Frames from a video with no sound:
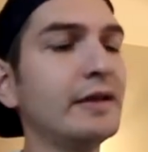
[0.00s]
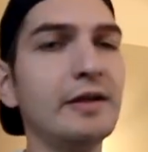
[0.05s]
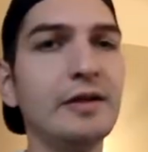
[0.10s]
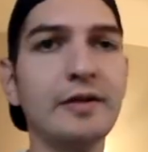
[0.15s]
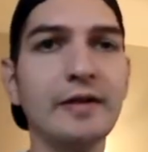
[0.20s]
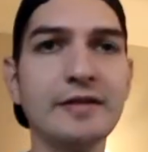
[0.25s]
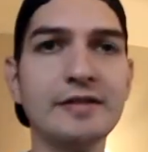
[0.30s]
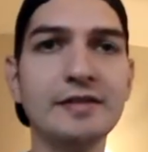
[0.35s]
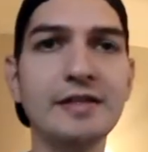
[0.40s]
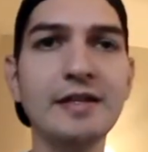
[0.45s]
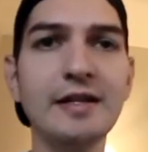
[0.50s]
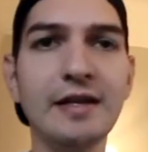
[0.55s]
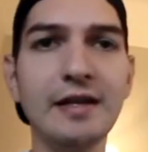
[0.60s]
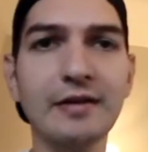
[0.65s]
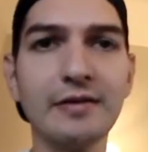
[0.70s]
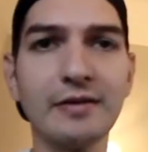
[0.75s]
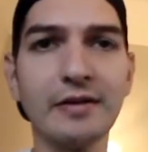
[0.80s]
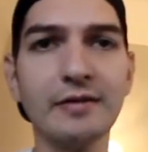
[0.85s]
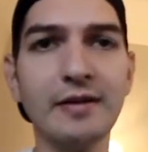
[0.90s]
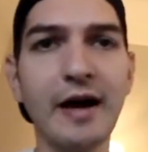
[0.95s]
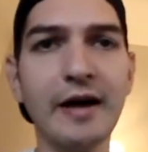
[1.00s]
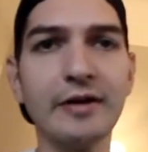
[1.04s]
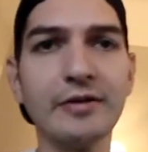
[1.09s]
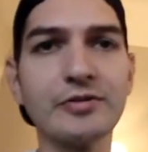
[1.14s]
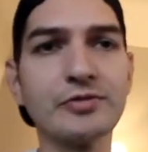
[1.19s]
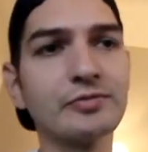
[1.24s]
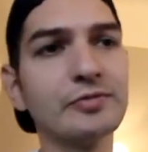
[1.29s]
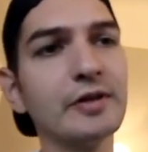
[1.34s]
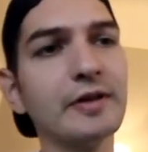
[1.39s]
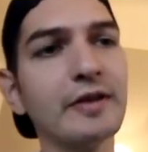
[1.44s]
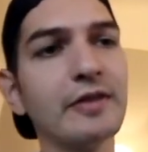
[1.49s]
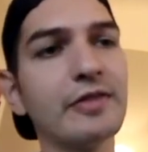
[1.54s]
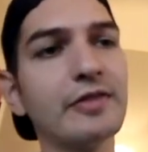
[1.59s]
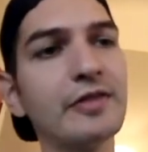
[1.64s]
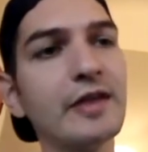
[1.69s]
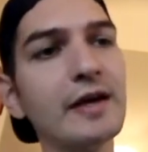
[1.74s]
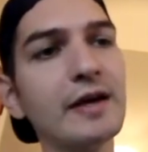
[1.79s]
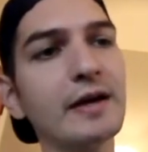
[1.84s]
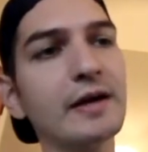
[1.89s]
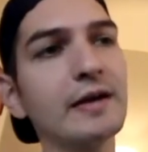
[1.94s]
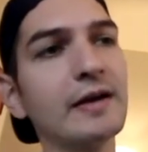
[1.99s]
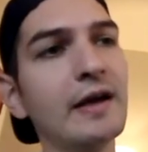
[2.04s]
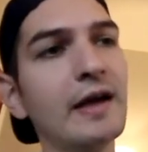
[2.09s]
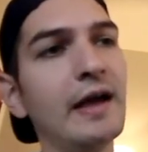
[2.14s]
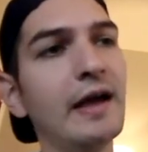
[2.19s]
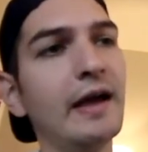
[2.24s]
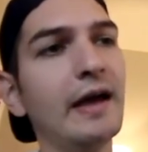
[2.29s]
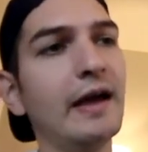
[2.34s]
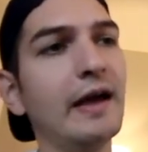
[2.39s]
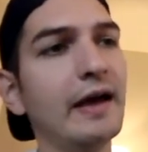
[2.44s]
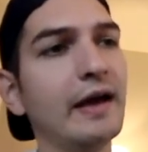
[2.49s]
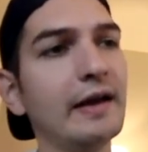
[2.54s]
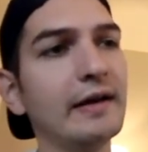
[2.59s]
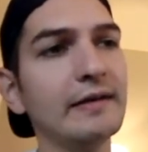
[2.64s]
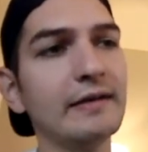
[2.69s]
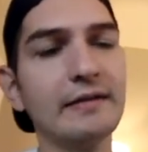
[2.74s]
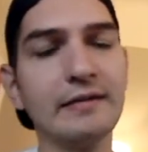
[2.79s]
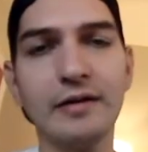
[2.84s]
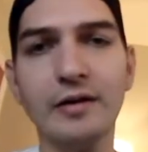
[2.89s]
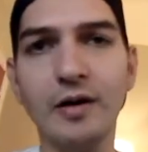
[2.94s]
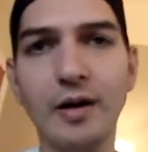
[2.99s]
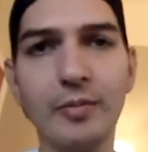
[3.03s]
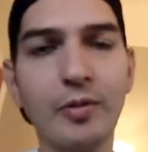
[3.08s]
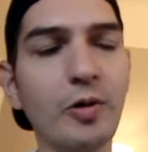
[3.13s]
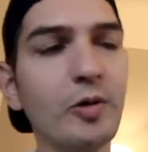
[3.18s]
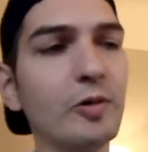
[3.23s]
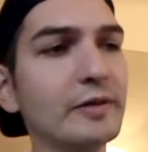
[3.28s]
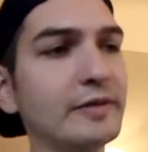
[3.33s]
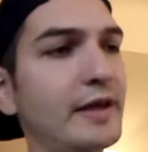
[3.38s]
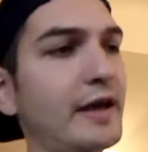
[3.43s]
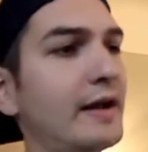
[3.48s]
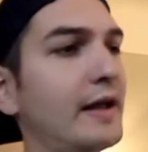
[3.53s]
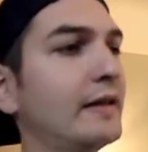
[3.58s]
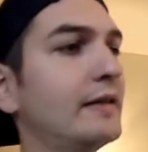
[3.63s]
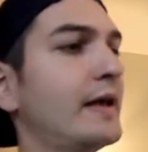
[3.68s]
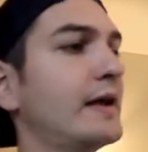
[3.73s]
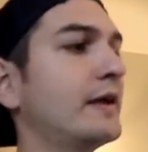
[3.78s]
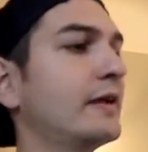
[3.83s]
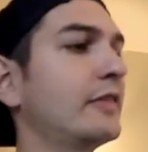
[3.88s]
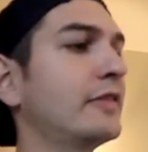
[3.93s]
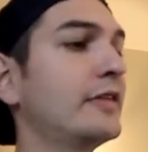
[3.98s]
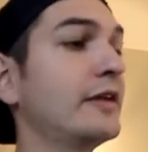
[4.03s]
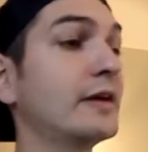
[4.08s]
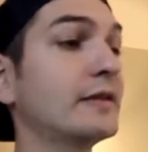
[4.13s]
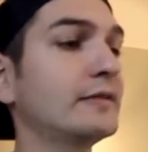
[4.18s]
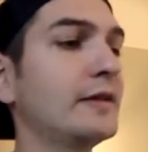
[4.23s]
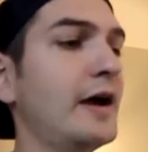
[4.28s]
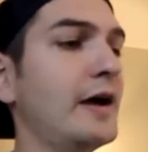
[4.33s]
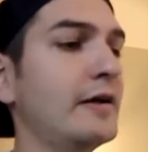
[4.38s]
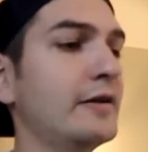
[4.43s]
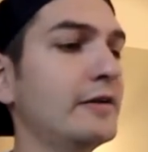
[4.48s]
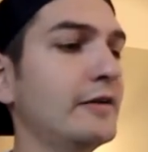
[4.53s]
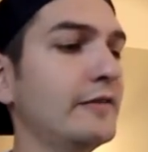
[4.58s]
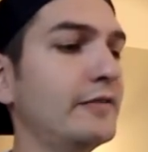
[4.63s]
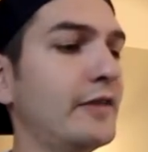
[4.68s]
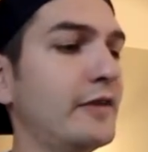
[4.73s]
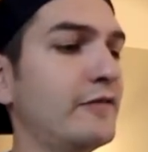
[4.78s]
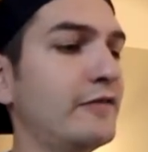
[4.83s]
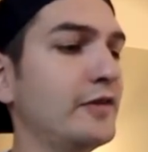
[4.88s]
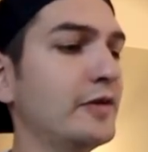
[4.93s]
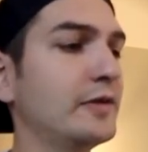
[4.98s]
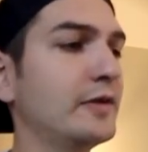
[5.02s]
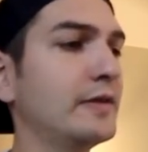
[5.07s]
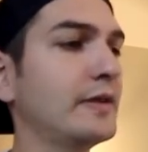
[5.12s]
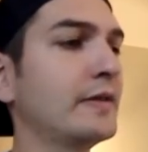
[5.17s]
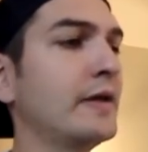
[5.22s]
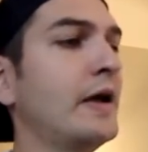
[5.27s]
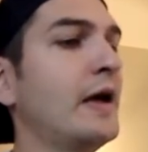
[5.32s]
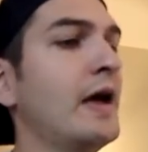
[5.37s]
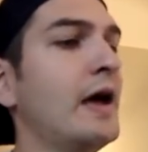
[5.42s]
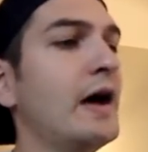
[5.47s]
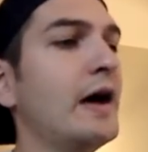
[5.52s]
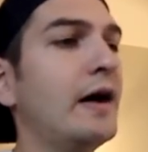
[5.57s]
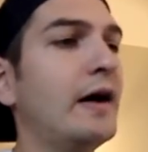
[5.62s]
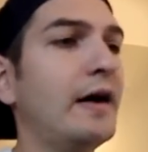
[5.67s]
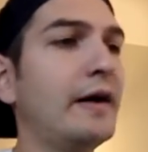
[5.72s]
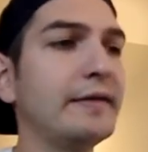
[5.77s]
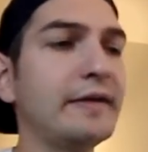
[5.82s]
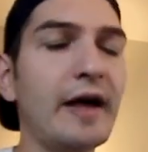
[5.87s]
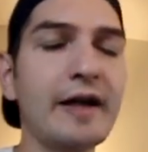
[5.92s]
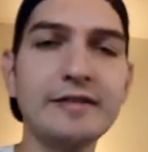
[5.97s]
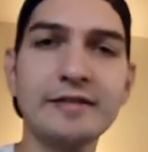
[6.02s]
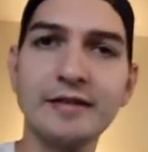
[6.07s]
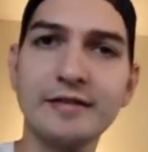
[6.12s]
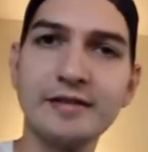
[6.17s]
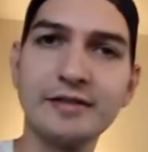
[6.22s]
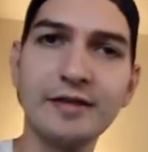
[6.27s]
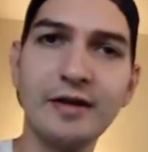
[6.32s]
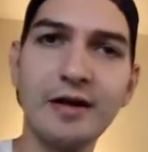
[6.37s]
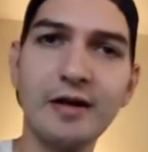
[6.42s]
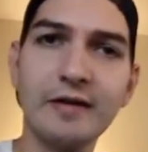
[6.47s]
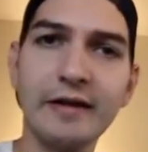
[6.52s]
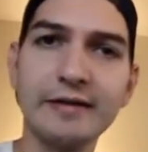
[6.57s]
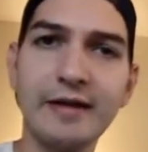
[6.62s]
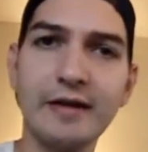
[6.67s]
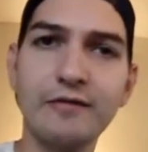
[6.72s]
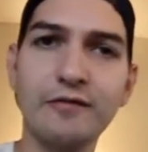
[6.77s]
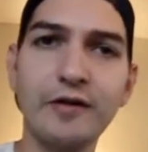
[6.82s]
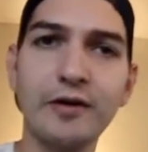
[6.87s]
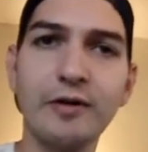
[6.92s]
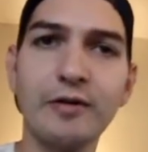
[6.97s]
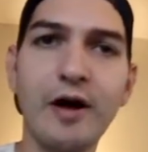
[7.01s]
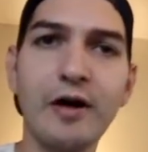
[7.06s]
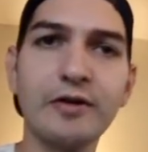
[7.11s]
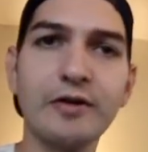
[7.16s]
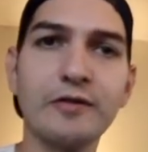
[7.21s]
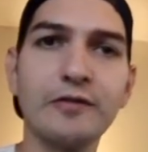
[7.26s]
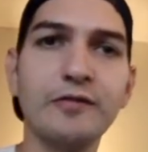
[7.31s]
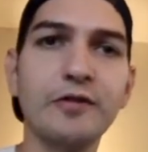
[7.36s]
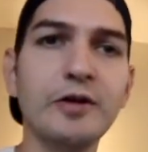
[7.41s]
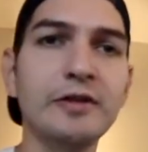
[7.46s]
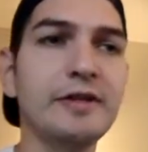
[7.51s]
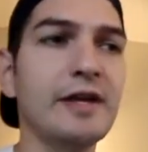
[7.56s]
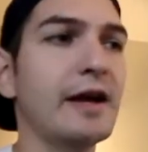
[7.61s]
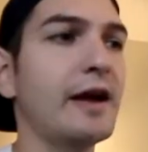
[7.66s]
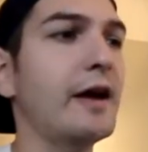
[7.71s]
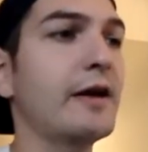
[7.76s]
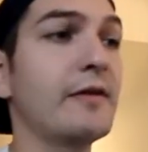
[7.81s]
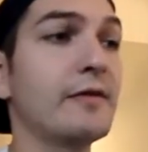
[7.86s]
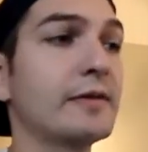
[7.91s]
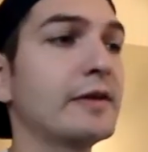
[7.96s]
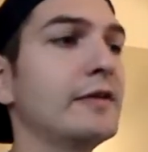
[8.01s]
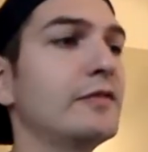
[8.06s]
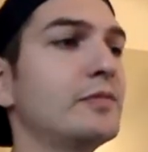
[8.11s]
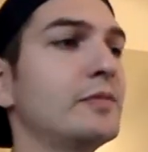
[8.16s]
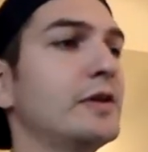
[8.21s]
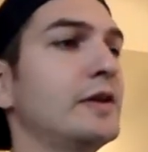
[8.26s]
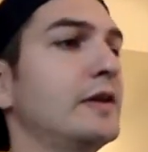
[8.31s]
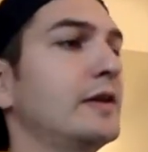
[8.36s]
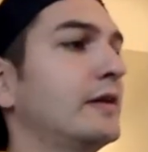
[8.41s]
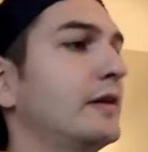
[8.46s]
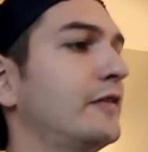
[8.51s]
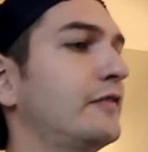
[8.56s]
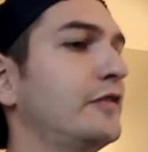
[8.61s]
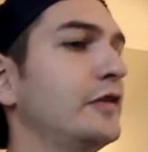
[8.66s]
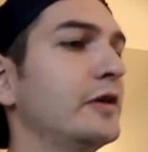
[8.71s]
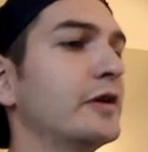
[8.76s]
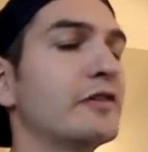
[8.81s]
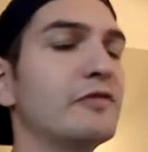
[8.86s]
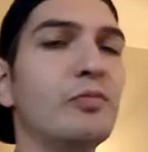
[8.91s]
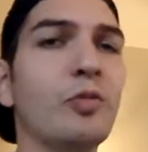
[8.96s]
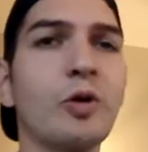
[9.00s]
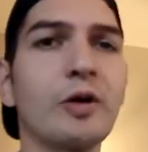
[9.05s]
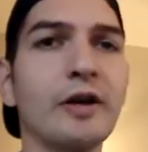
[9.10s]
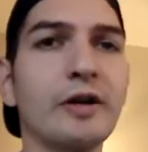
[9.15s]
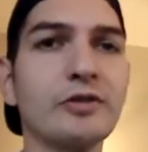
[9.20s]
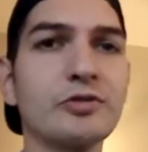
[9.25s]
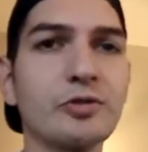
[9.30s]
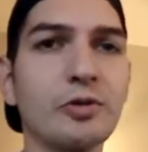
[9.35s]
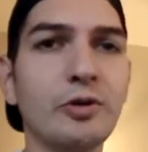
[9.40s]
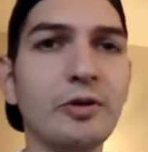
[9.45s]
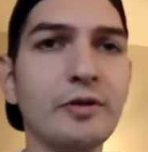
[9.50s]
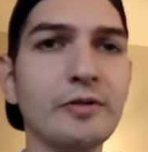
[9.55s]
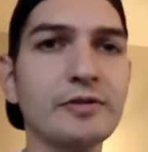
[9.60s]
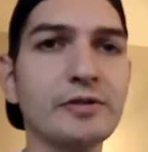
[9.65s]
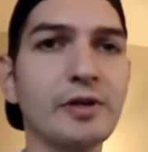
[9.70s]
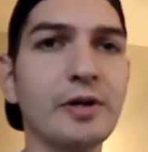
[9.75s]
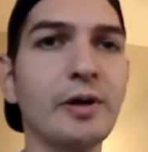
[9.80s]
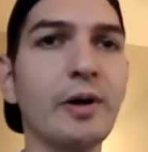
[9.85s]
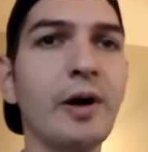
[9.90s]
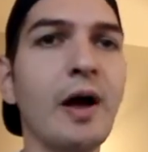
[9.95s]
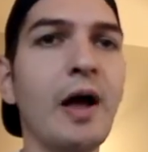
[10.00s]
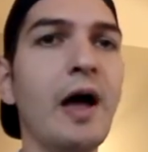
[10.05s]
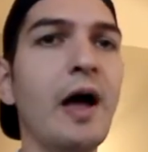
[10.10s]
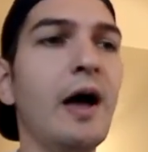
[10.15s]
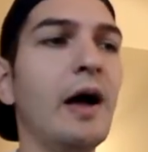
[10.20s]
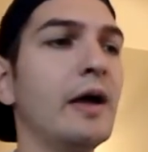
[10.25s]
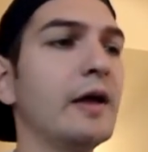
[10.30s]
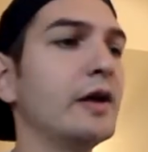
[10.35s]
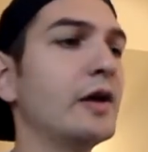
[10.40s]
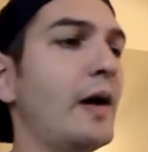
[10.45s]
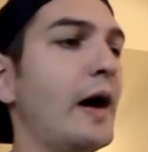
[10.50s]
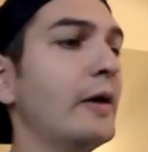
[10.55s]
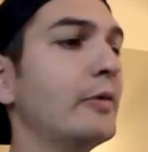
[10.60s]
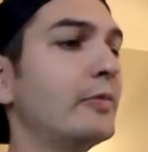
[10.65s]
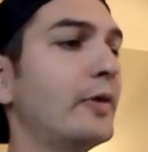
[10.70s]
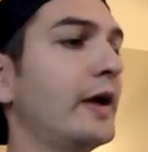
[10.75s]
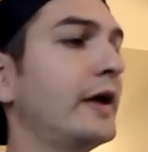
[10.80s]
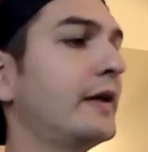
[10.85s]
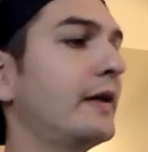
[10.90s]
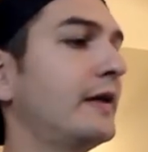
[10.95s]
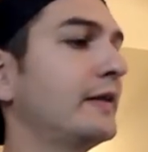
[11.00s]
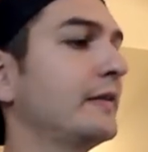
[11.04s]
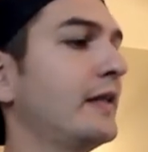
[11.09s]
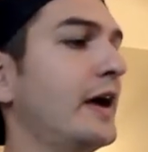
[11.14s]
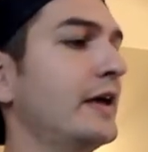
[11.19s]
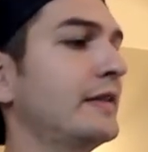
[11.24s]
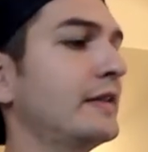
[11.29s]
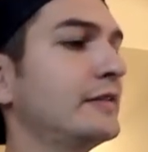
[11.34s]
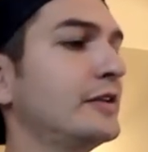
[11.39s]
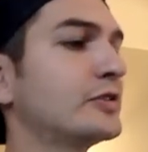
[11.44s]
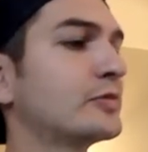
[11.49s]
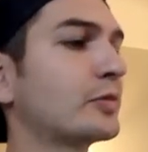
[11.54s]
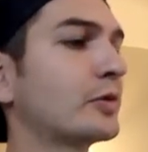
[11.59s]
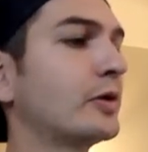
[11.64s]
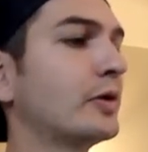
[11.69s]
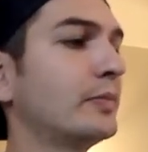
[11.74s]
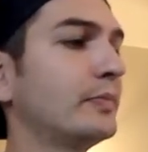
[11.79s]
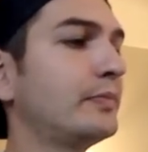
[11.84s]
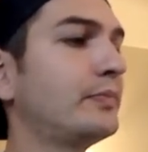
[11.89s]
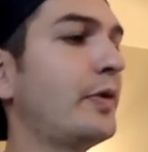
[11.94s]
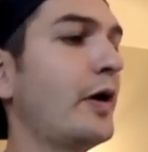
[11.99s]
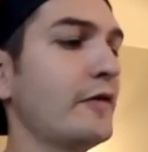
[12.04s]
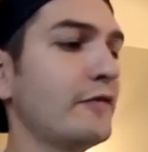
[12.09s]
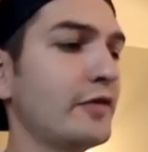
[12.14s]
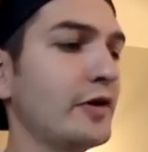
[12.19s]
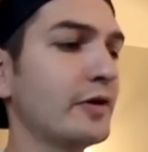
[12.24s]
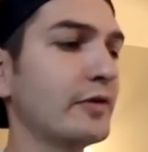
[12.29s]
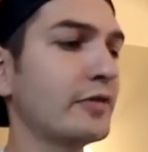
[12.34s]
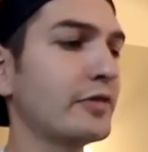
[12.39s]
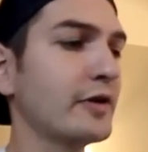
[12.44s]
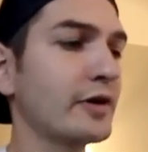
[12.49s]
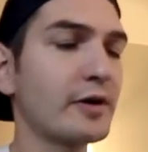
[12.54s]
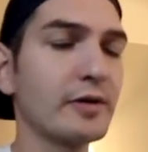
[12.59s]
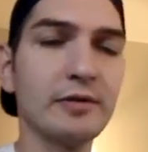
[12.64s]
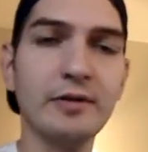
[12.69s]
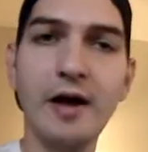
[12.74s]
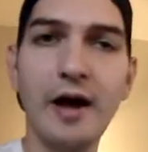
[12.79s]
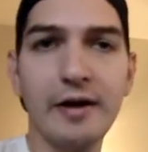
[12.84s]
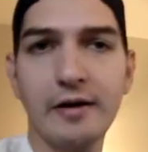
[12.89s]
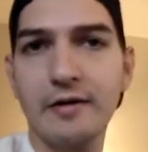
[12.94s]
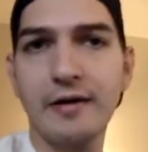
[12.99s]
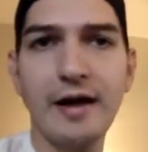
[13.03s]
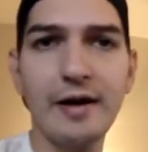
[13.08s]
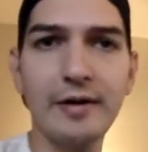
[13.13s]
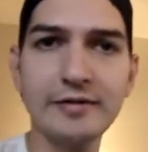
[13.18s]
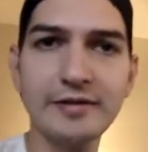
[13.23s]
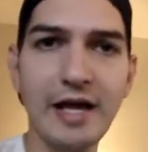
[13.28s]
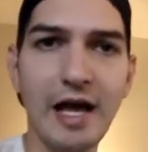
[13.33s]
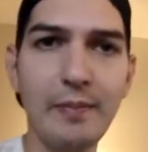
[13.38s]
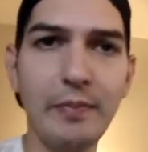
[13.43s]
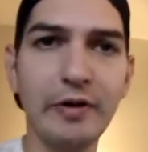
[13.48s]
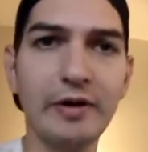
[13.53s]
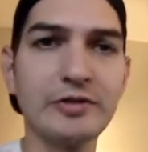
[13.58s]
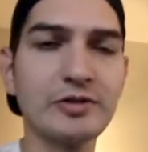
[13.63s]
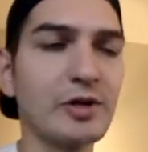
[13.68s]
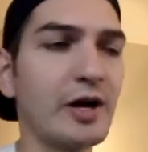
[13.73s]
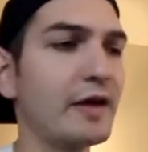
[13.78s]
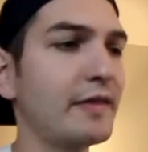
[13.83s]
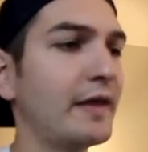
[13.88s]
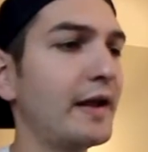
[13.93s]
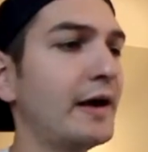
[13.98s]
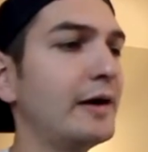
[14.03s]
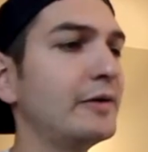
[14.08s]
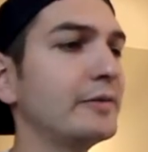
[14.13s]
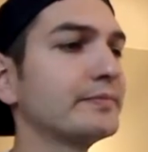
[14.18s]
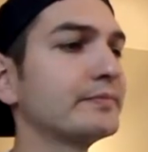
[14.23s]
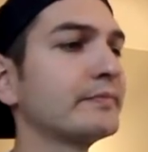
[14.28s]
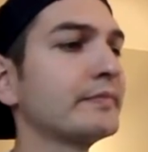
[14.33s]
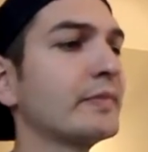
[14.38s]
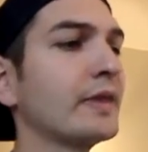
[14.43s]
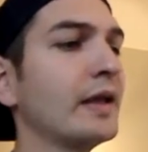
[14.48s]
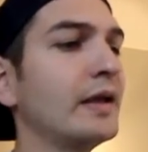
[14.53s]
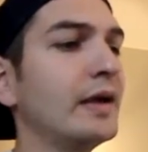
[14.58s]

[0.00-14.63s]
You can see here the liner is really thick, and you know, I'm cool with that. I like a thick liner. They feel nice and snug, like they fit around your foot. That kind of gives me a feeling of more control. So, you know, I read online that these were puffier, thicker liner, and I was happy to try that out.